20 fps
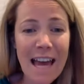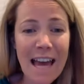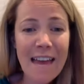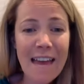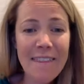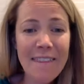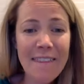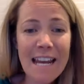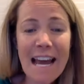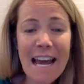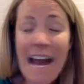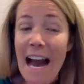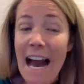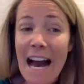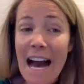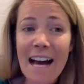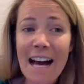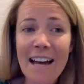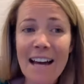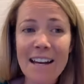And then I
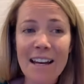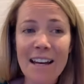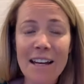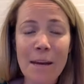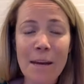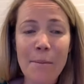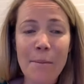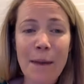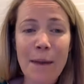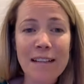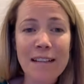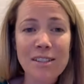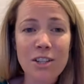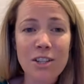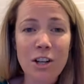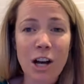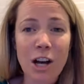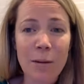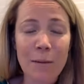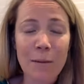had an
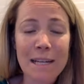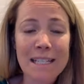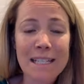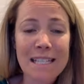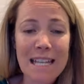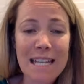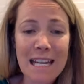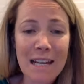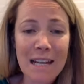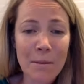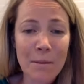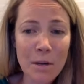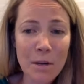ambassador on my team